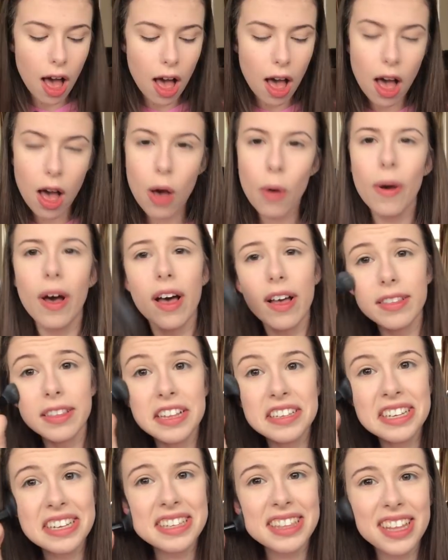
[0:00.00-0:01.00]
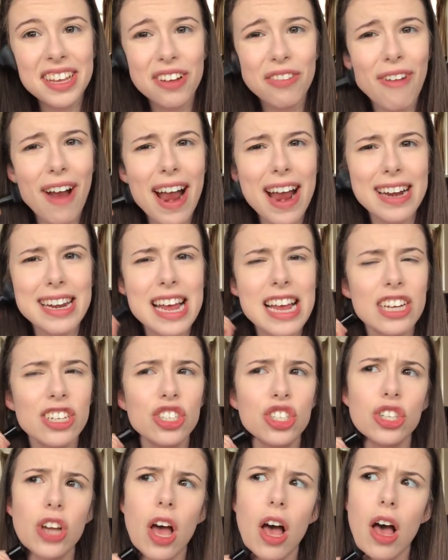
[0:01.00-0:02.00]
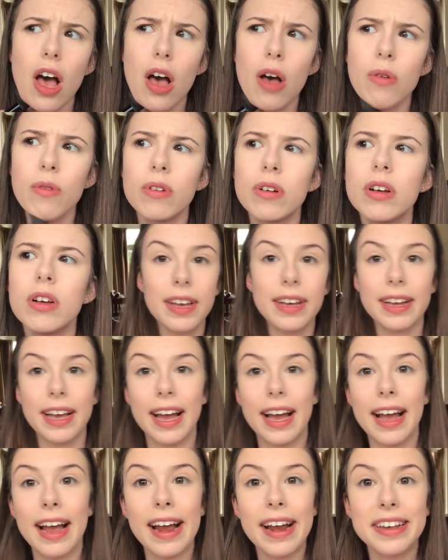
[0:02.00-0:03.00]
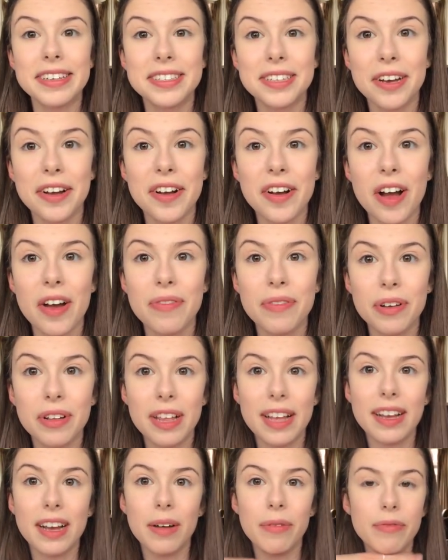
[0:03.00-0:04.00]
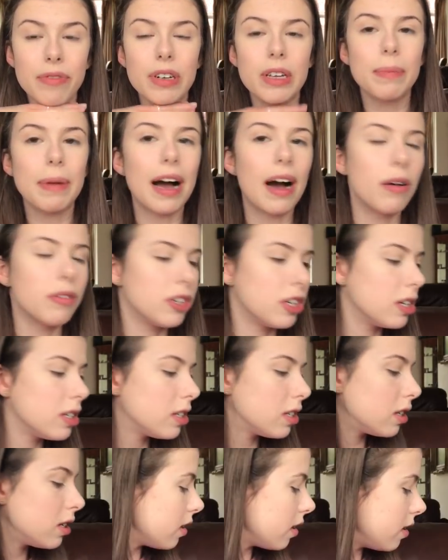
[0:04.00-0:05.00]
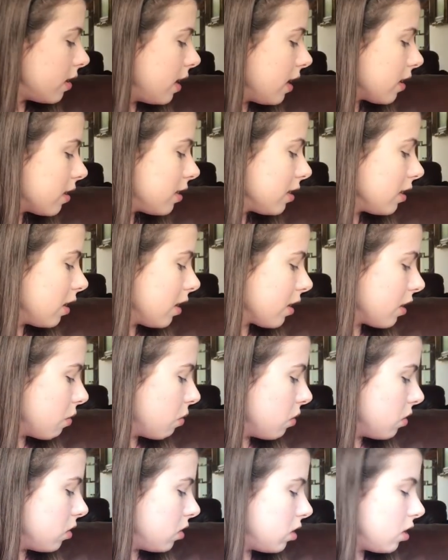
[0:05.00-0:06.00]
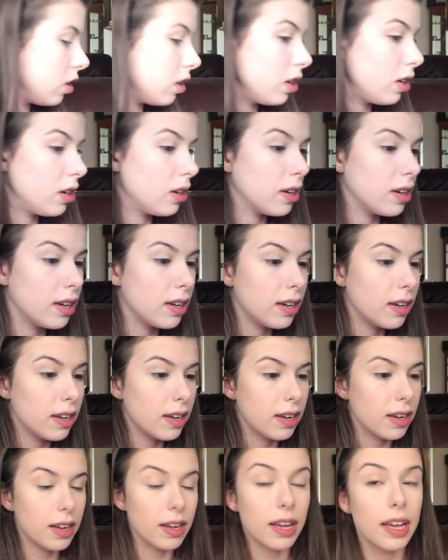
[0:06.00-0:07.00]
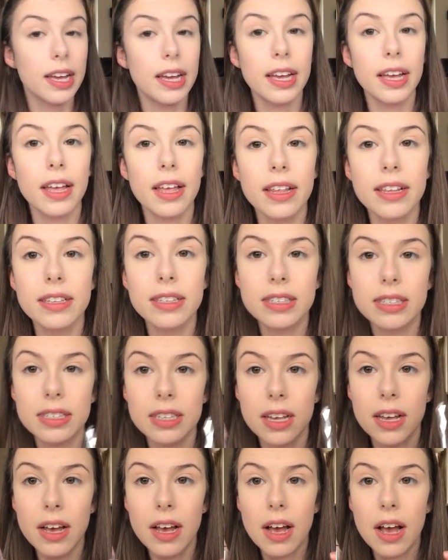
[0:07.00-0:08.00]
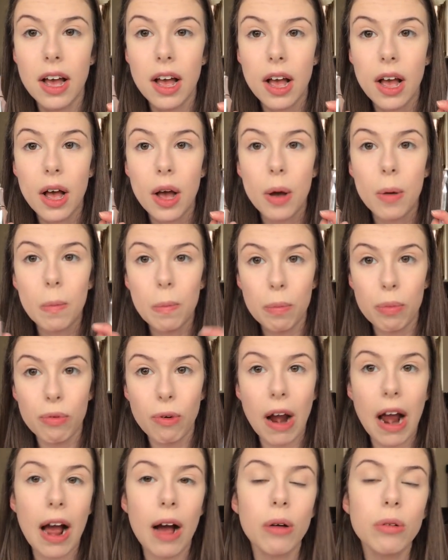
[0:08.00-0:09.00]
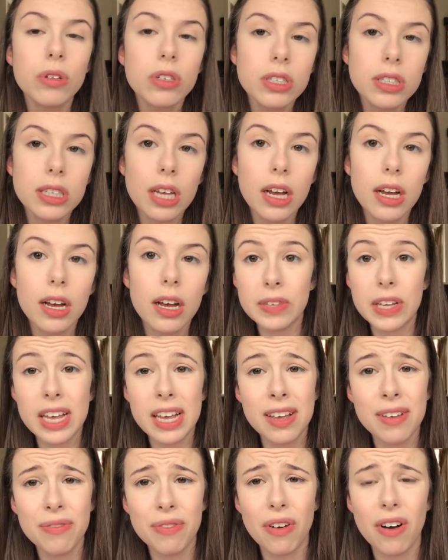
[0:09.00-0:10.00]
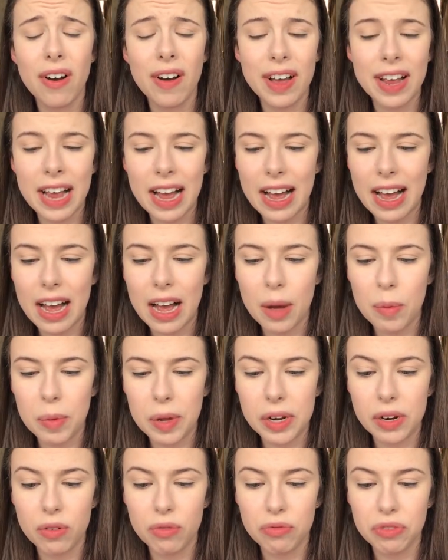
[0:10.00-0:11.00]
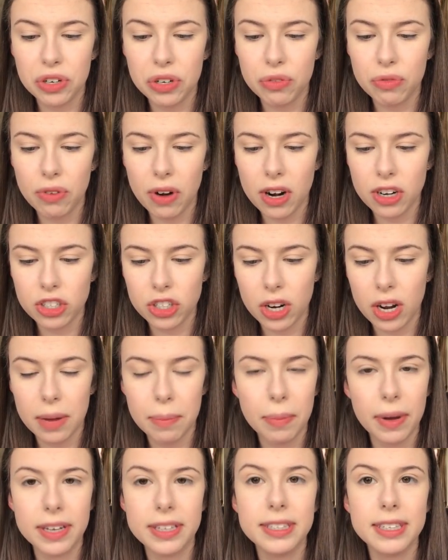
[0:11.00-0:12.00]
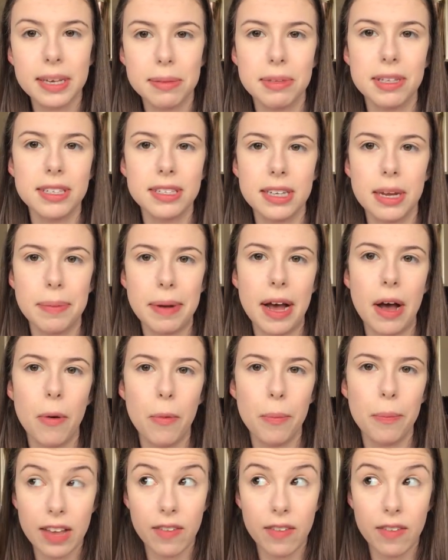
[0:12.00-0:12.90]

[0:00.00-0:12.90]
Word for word: Oh, this is the greatest show! Okay, so I feel like I'm fully powdered. The next thing I go on to is brows. If I am in a real rush, I might skip this step out.